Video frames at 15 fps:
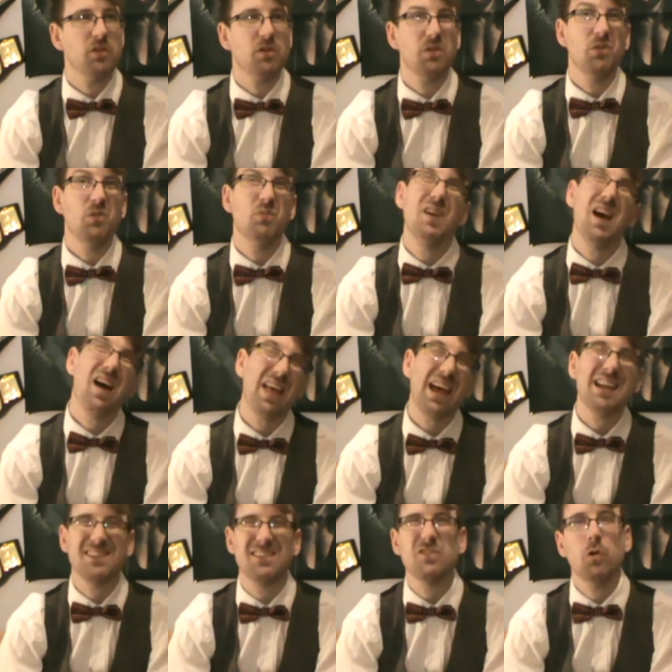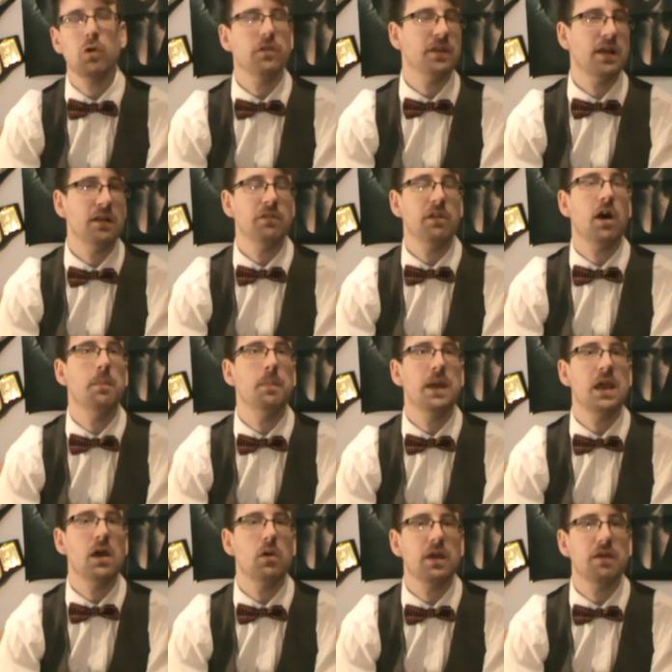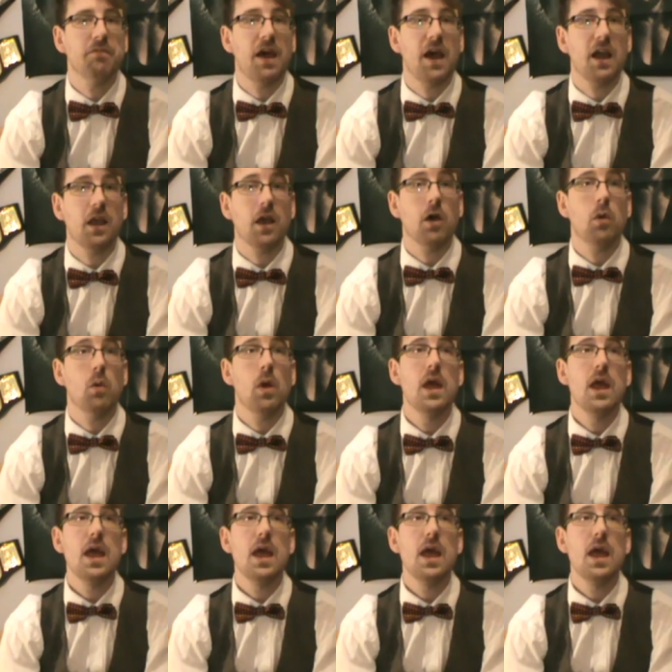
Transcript: So I thought, well, that sort of sounds like me, I'll give that a go.